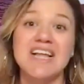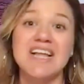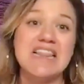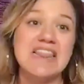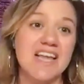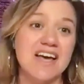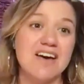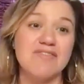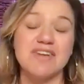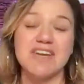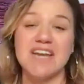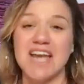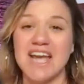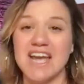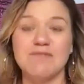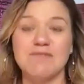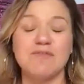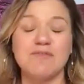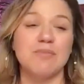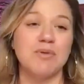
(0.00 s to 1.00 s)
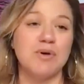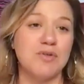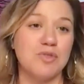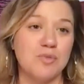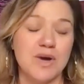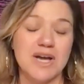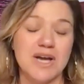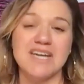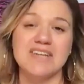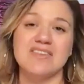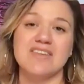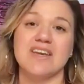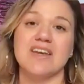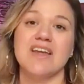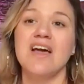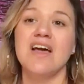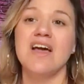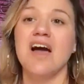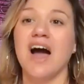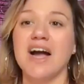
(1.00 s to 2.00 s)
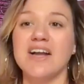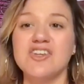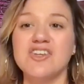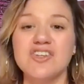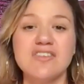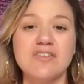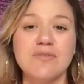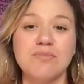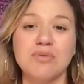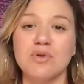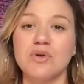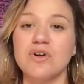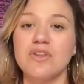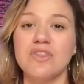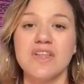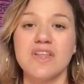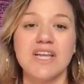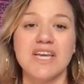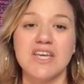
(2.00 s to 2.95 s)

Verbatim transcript: love and hate for both ways. And I just implore that, like,